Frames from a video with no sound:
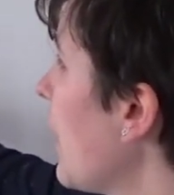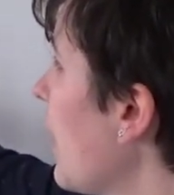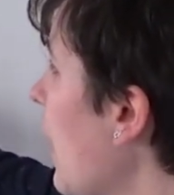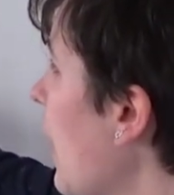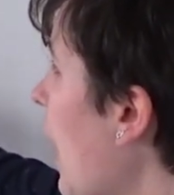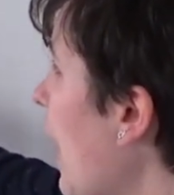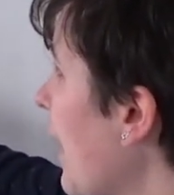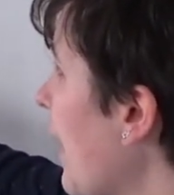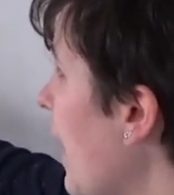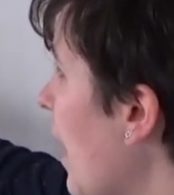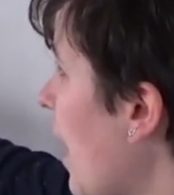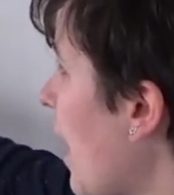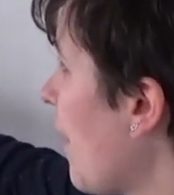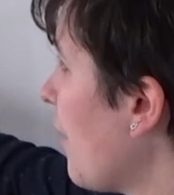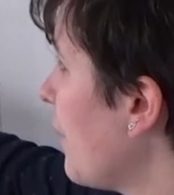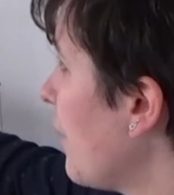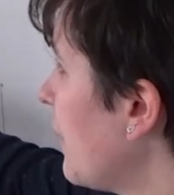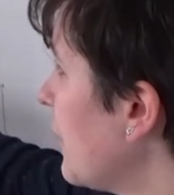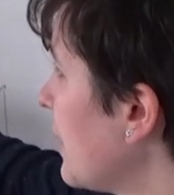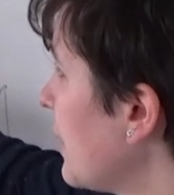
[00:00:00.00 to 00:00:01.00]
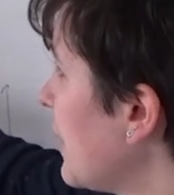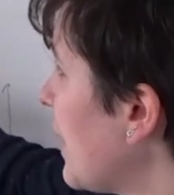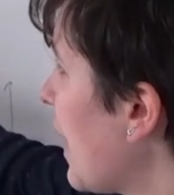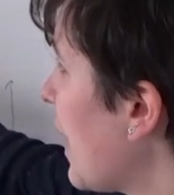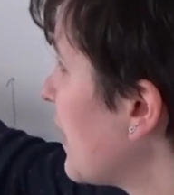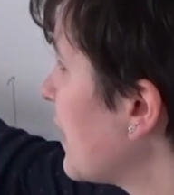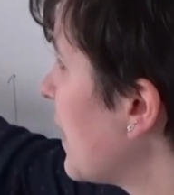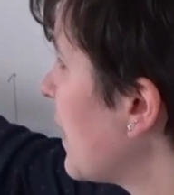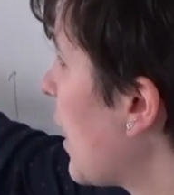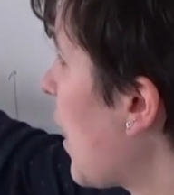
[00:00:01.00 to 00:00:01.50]
I have
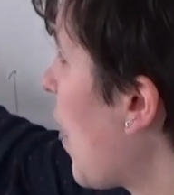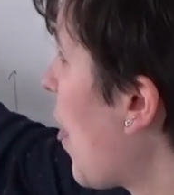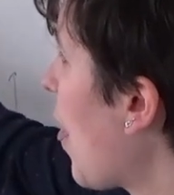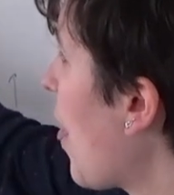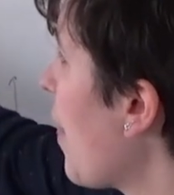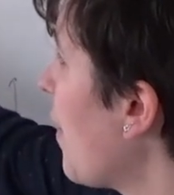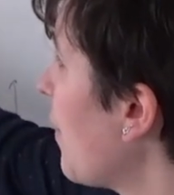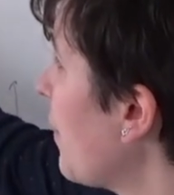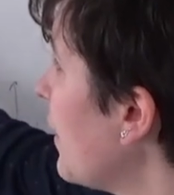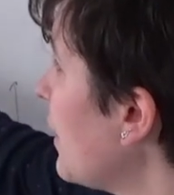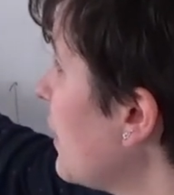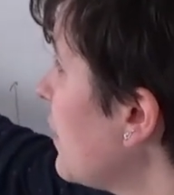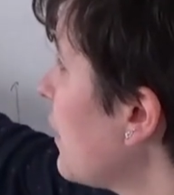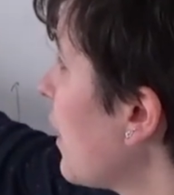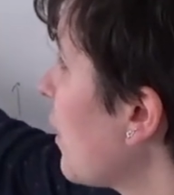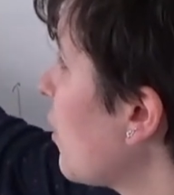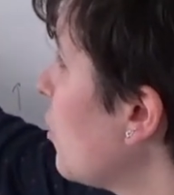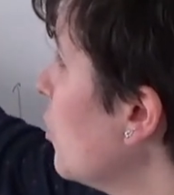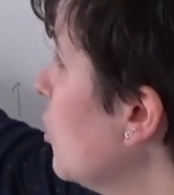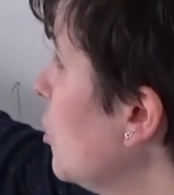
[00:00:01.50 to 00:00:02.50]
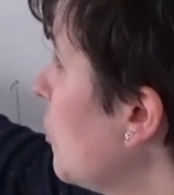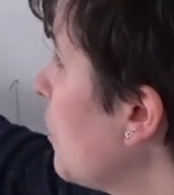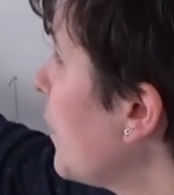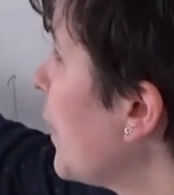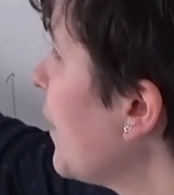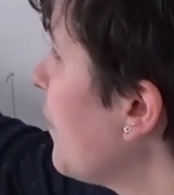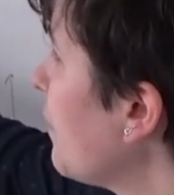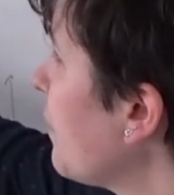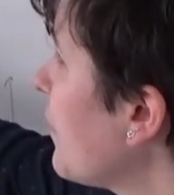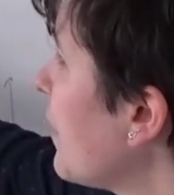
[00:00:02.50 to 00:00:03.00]
that this
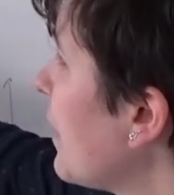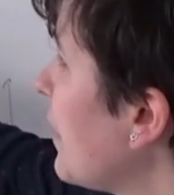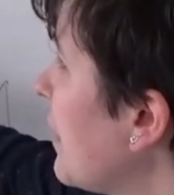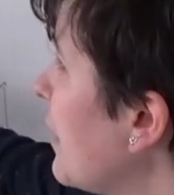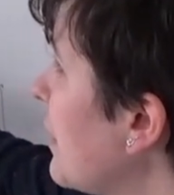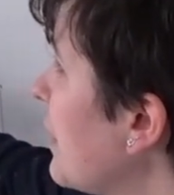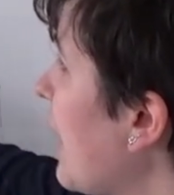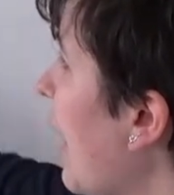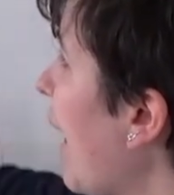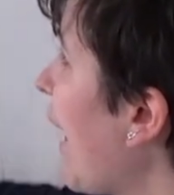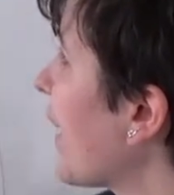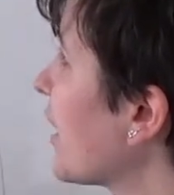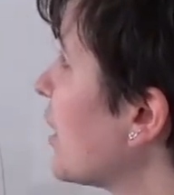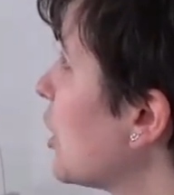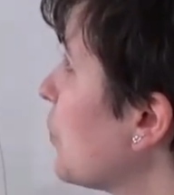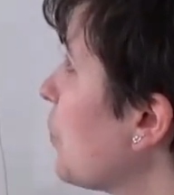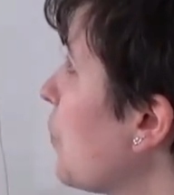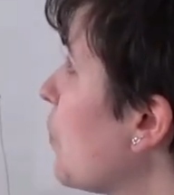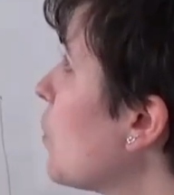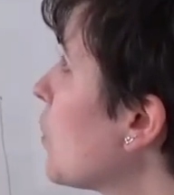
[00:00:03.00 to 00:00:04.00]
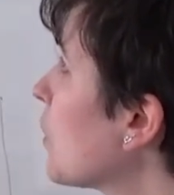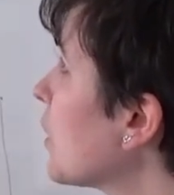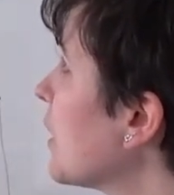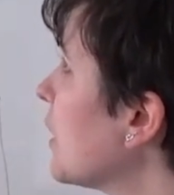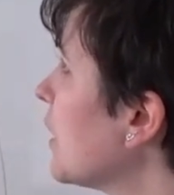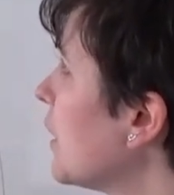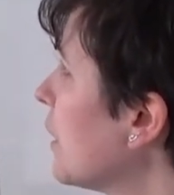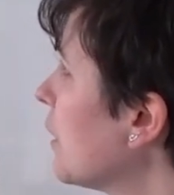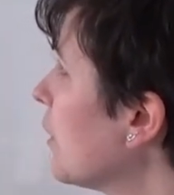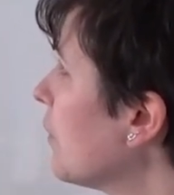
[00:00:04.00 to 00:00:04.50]
economy is
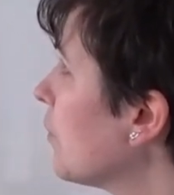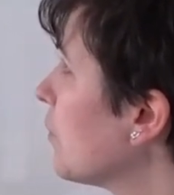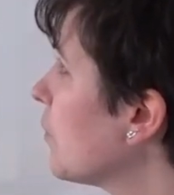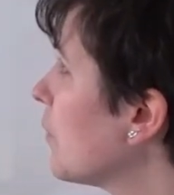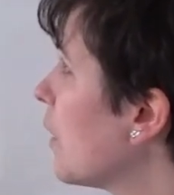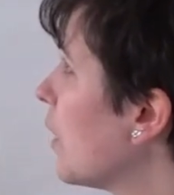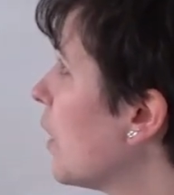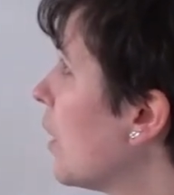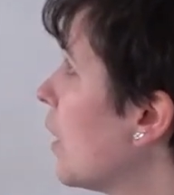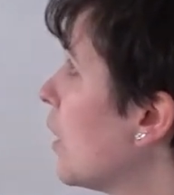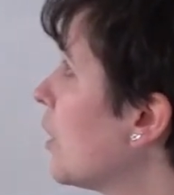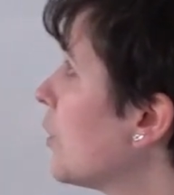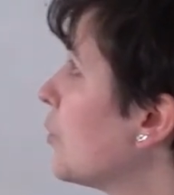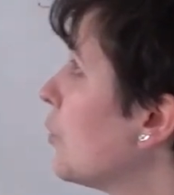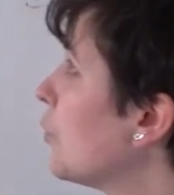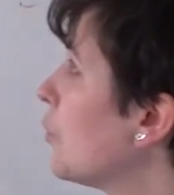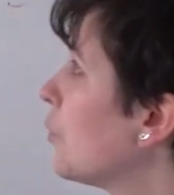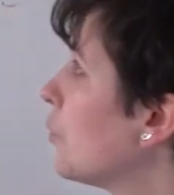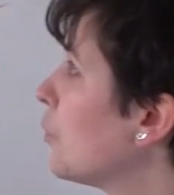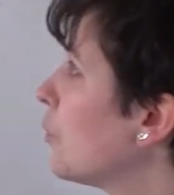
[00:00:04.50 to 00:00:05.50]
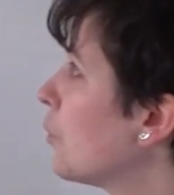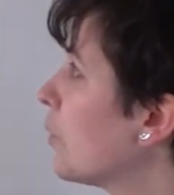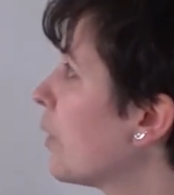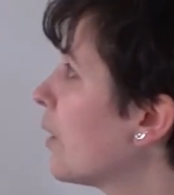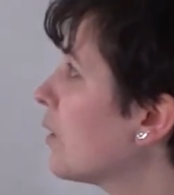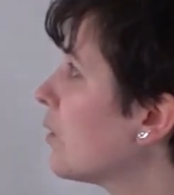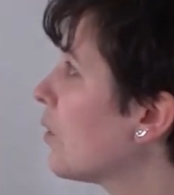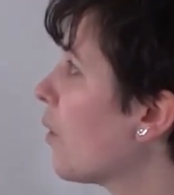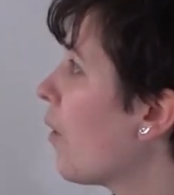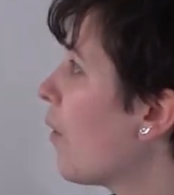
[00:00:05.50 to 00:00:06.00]
exporting 2
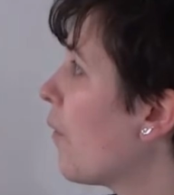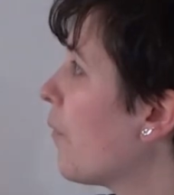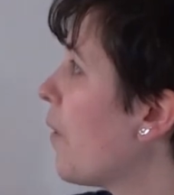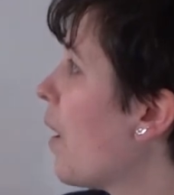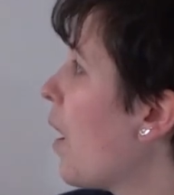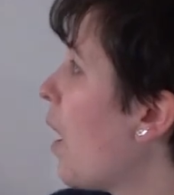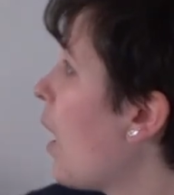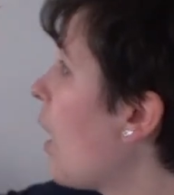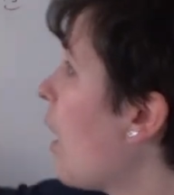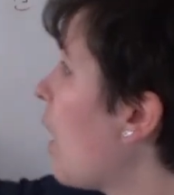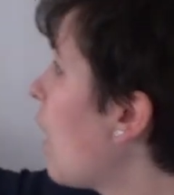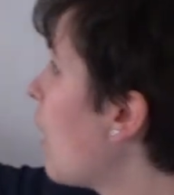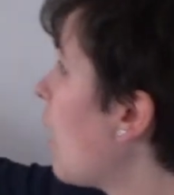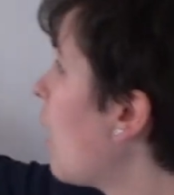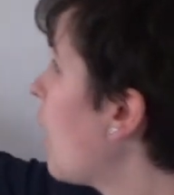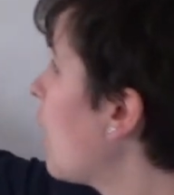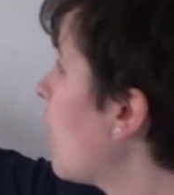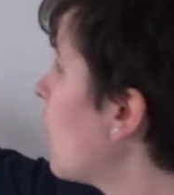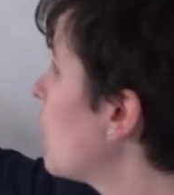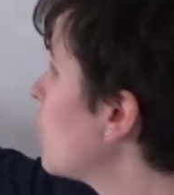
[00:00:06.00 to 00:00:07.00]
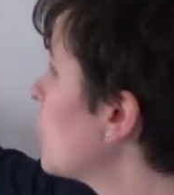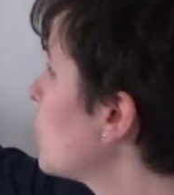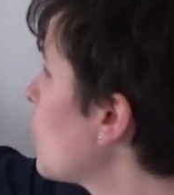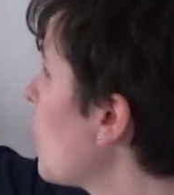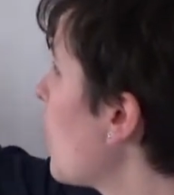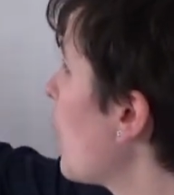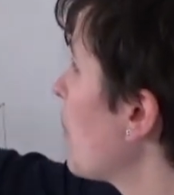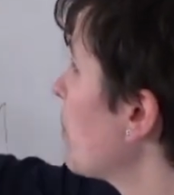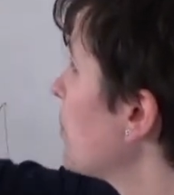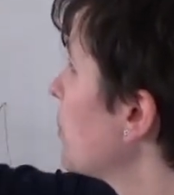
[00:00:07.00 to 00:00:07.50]
units of
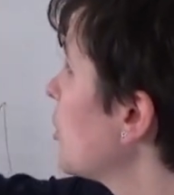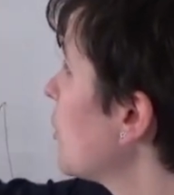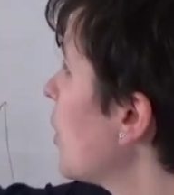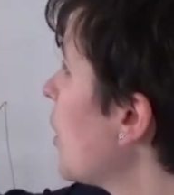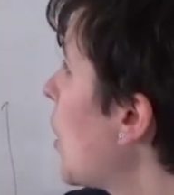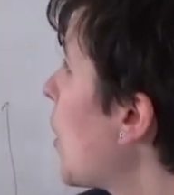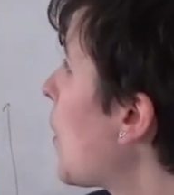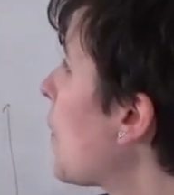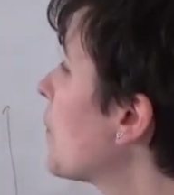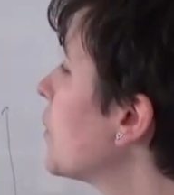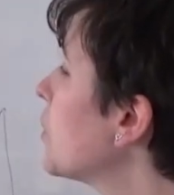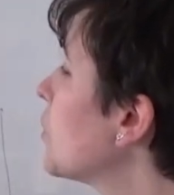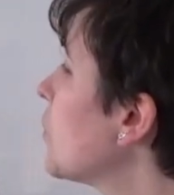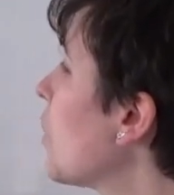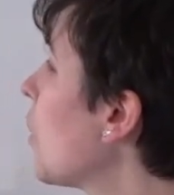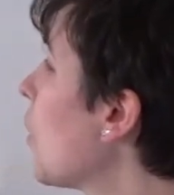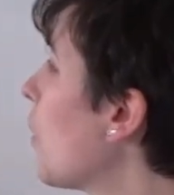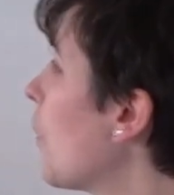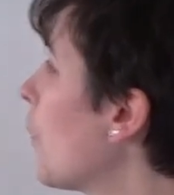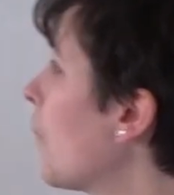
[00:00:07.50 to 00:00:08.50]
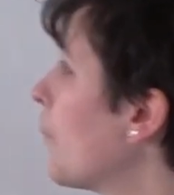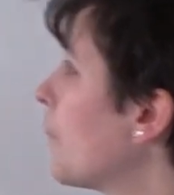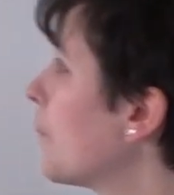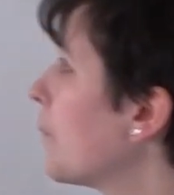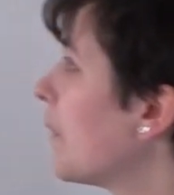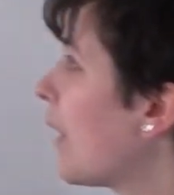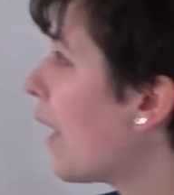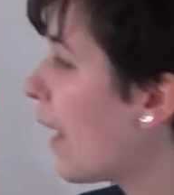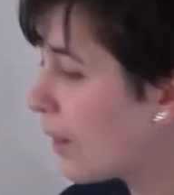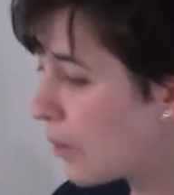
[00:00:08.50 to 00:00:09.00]
swords. So
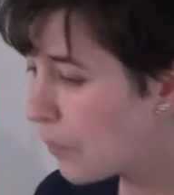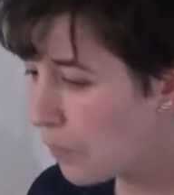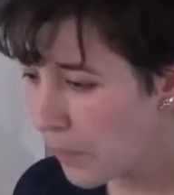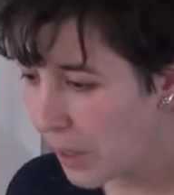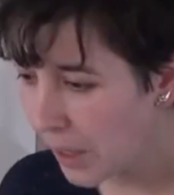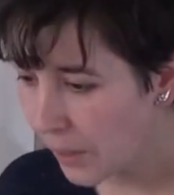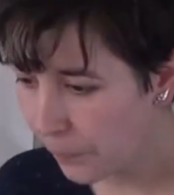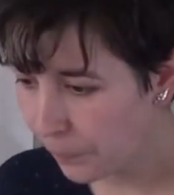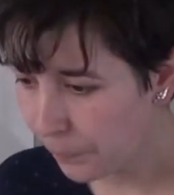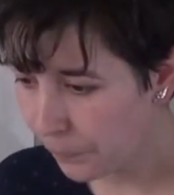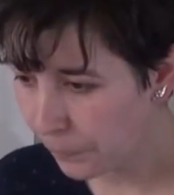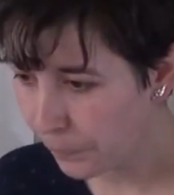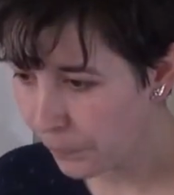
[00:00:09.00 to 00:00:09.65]
that means